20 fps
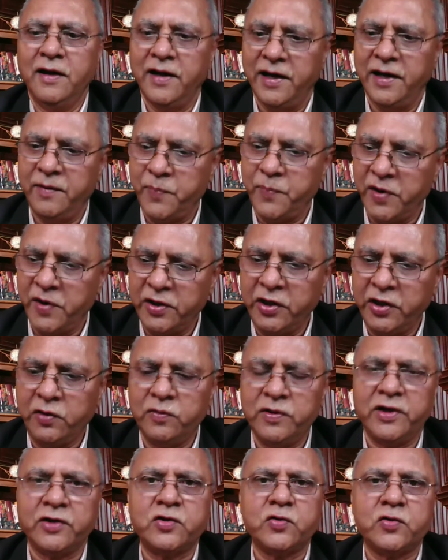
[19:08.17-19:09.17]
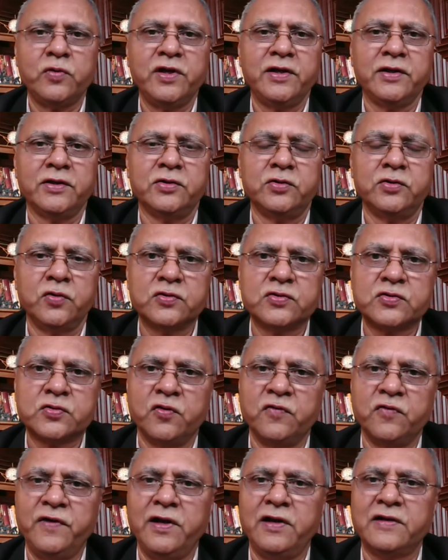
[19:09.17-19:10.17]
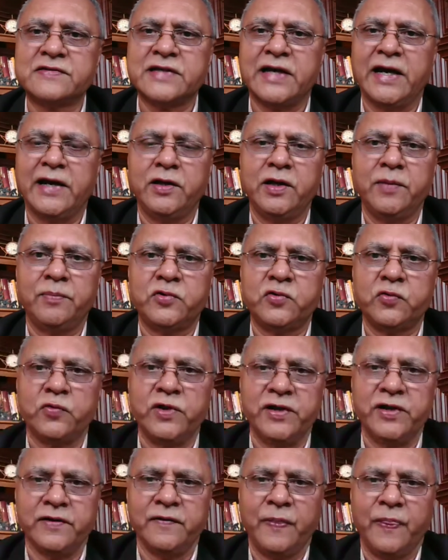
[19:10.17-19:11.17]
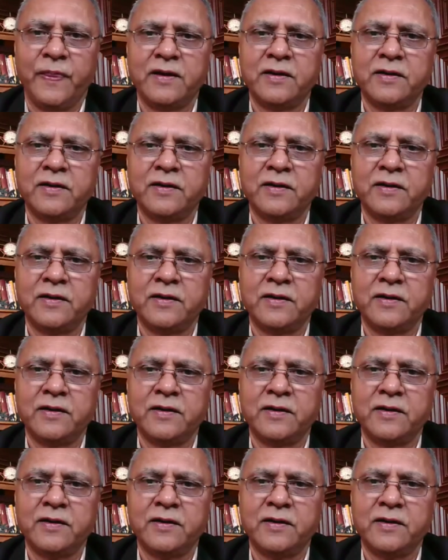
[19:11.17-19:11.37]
And particular today, those who will sign up today